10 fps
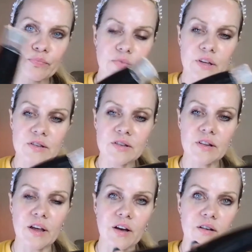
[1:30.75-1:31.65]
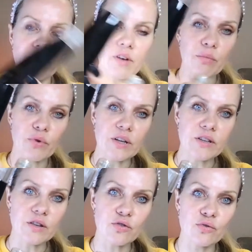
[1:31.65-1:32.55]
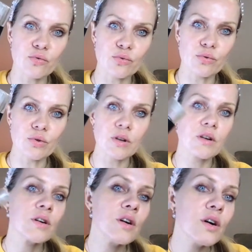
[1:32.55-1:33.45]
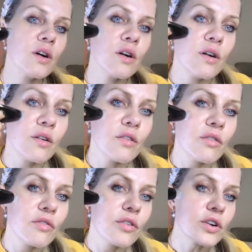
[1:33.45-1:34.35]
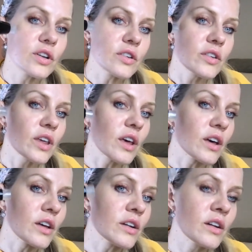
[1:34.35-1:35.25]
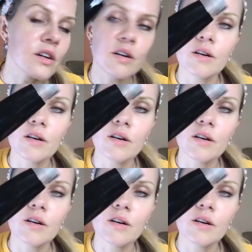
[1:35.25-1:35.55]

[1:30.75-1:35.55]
This is like vibrating tool for the skin.